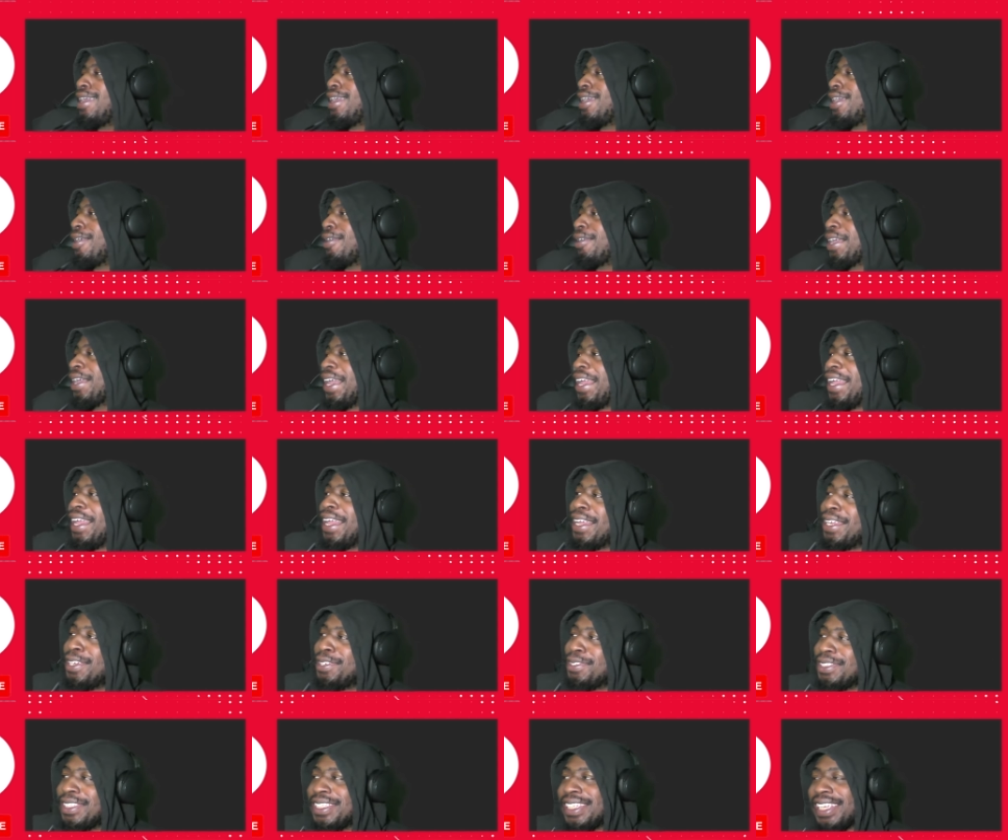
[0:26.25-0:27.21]
Okay,
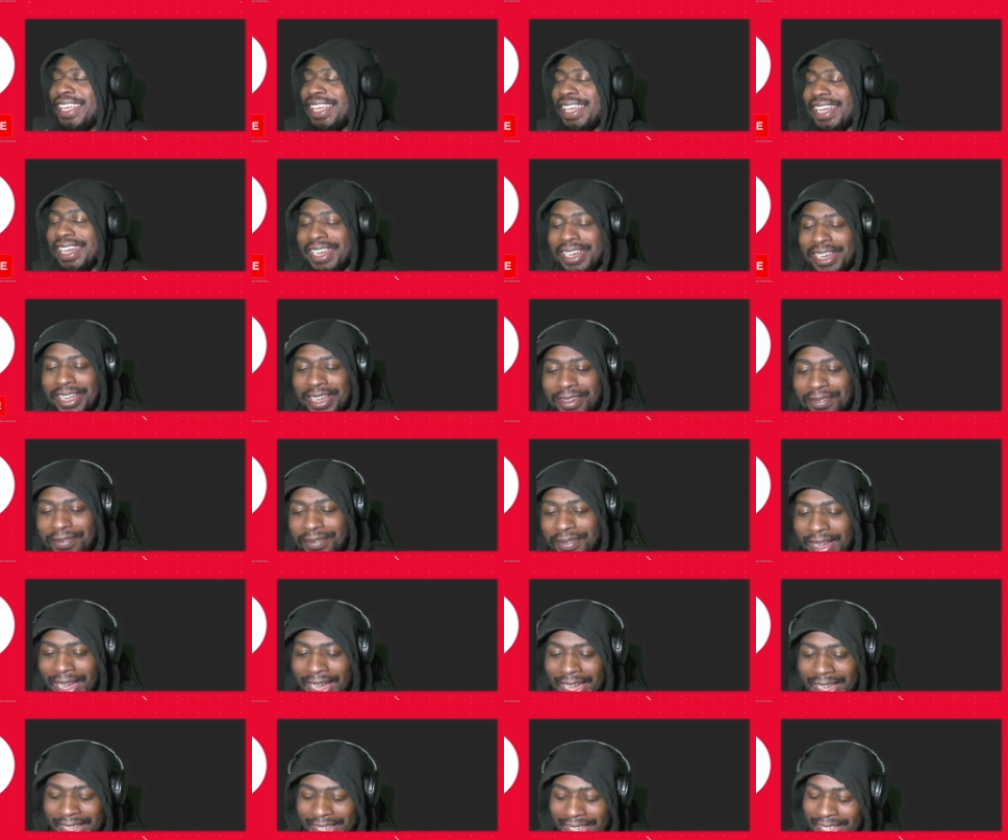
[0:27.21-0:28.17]
interesting enough.
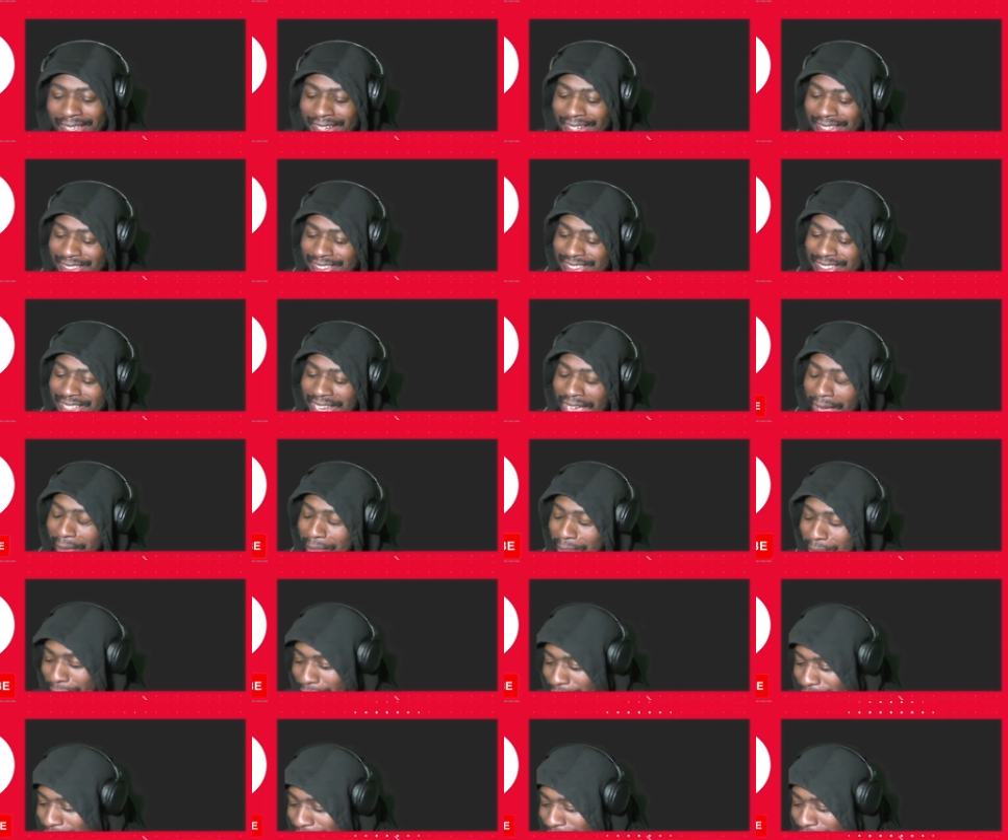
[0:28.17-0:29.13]
I get it's not
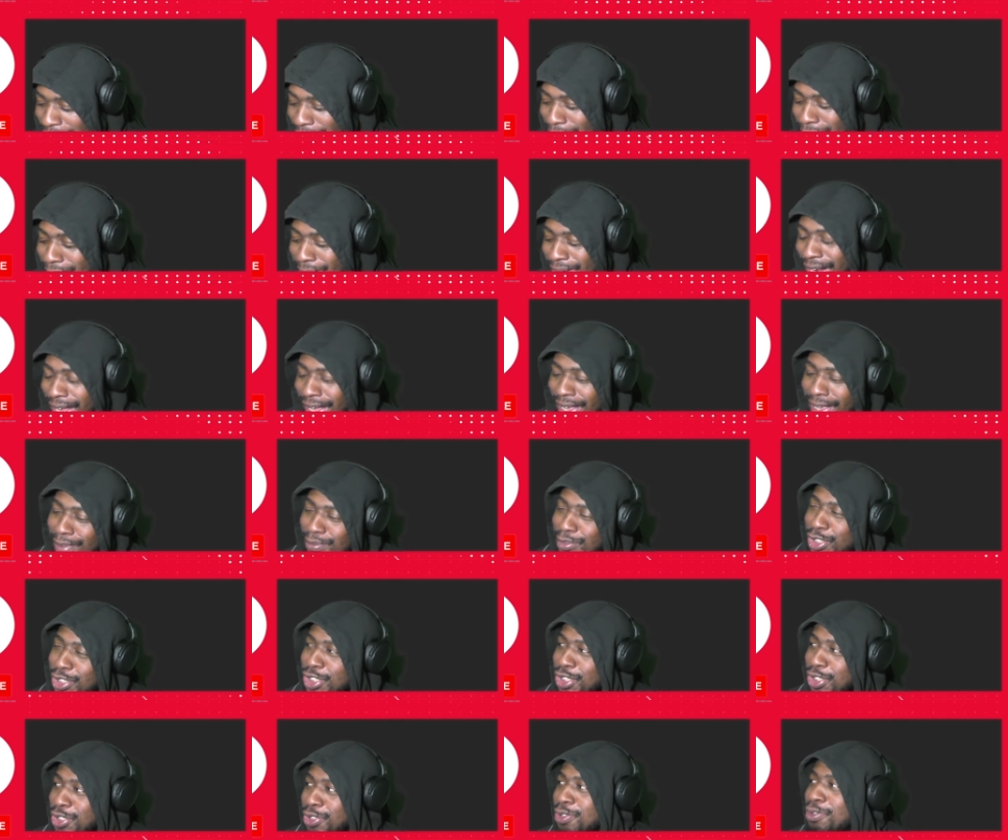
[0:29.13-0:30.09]
Monday, but I am
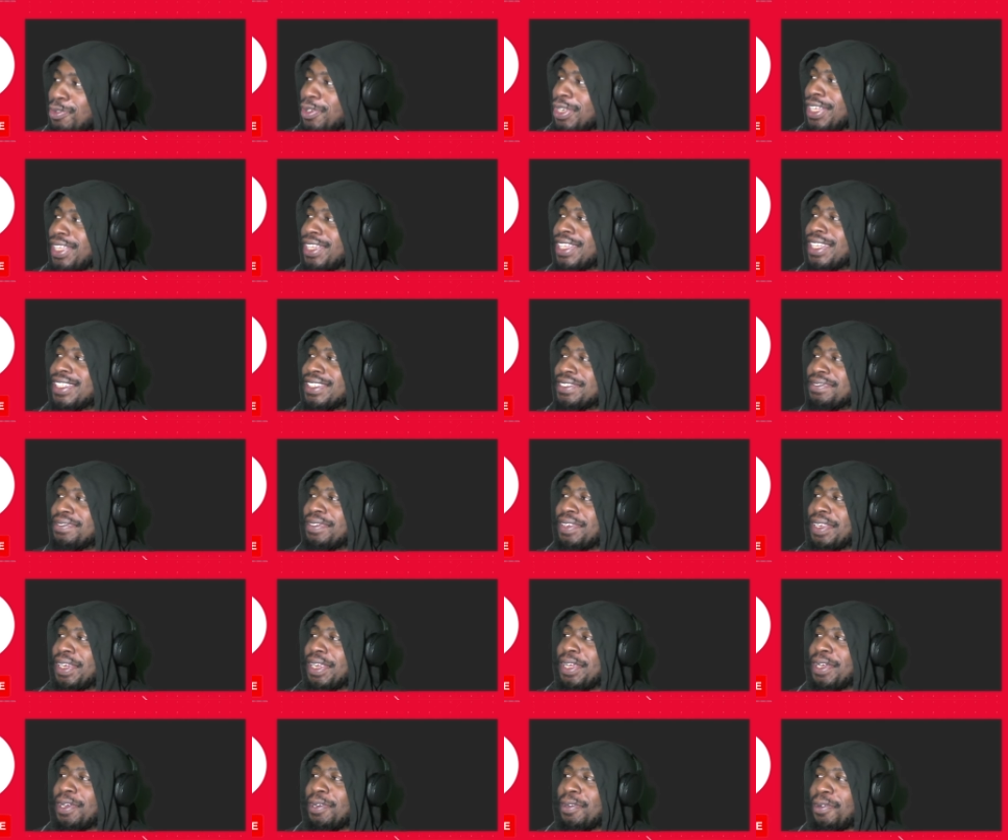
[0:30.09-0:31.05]
shooting this
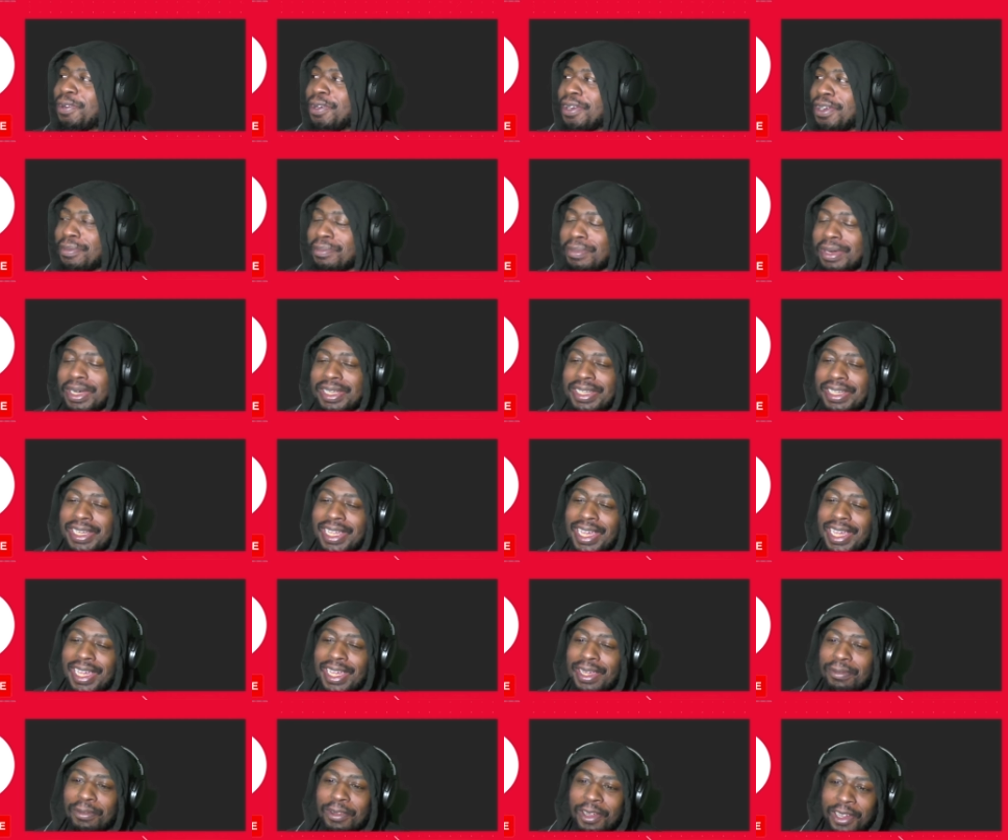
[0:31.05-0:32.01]
video on a
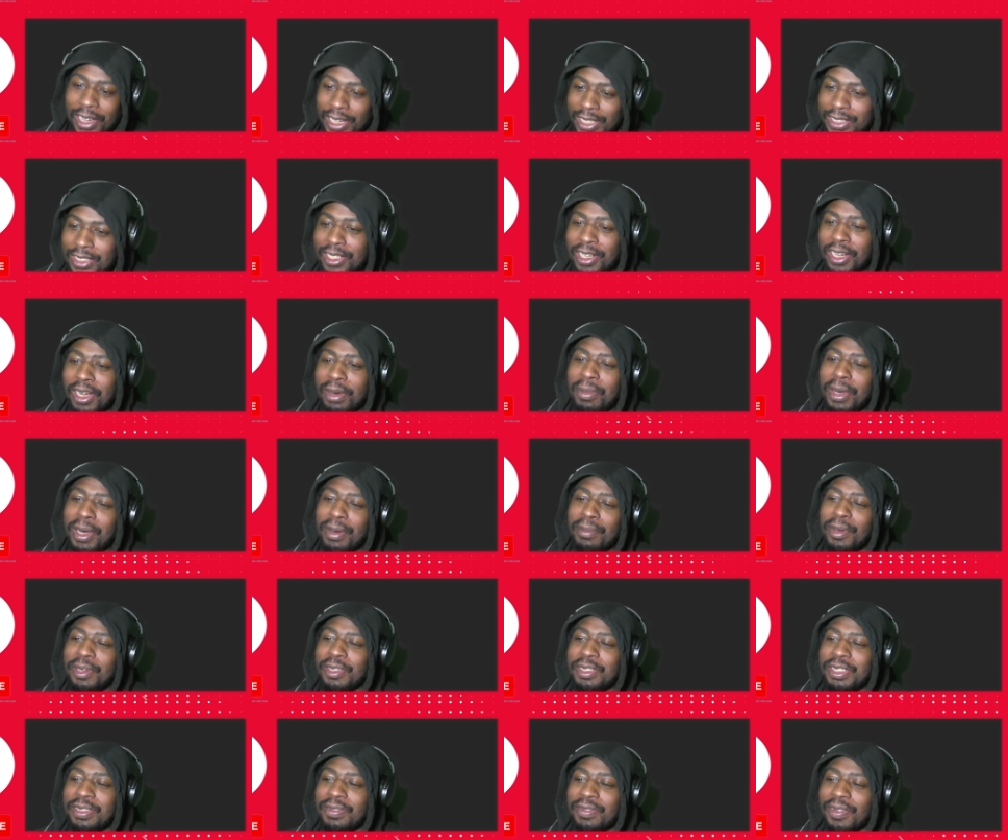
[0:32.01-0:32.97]
Monday. We're going to talk about
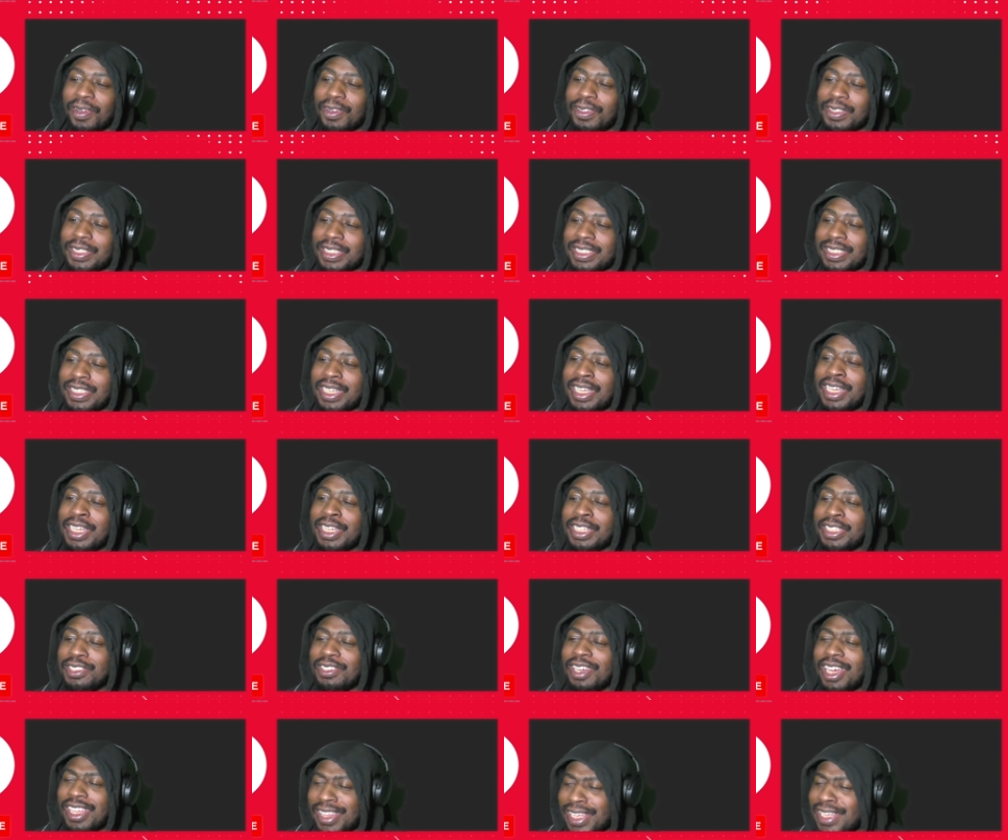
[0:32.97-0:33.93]
MultiVersus.
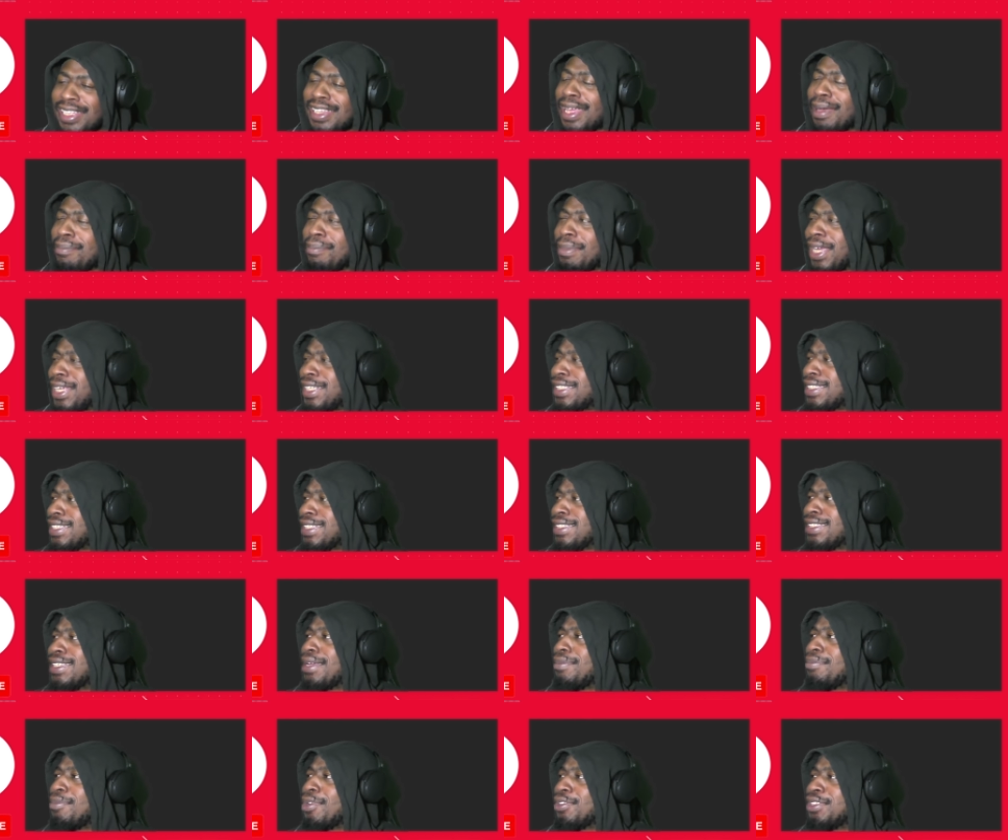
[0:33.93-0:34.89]
So I think that makes this
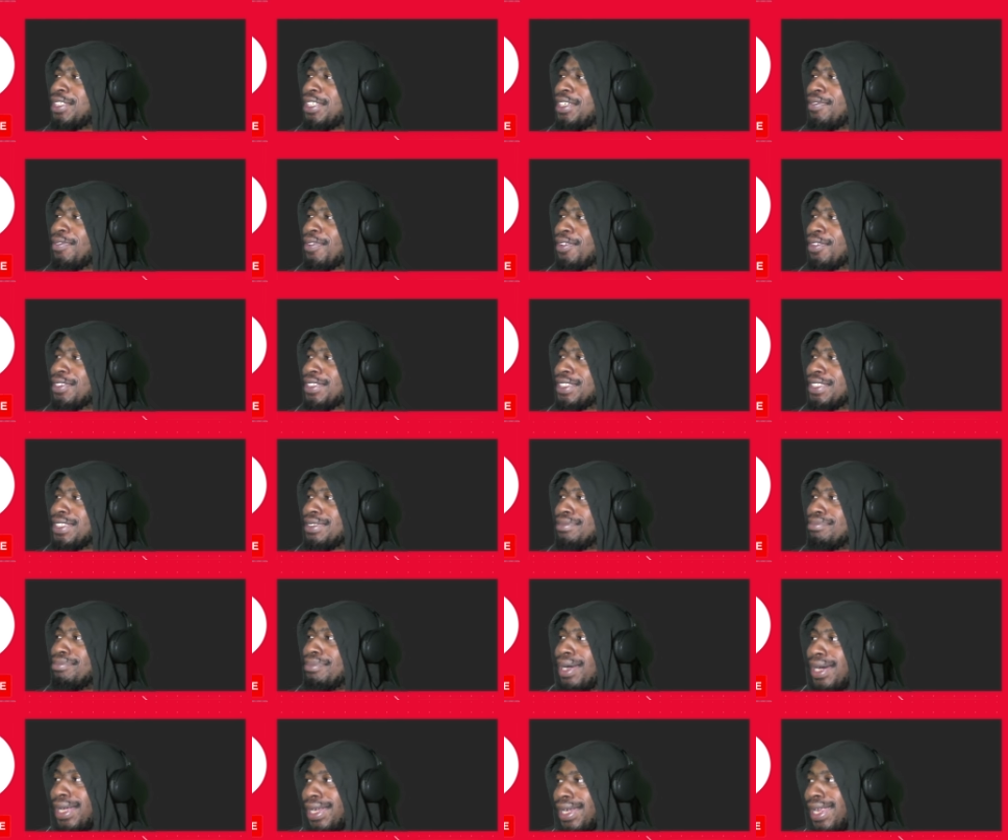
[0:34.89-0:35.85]
a MultiVersus
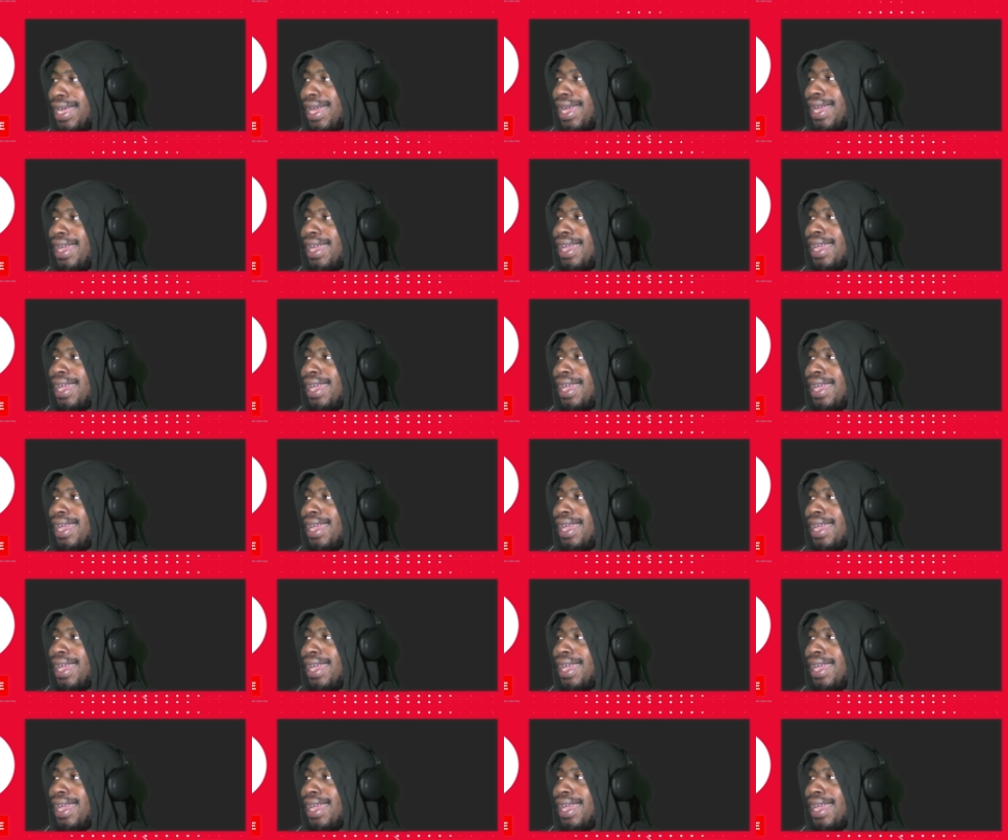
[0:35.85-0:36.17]
Monday.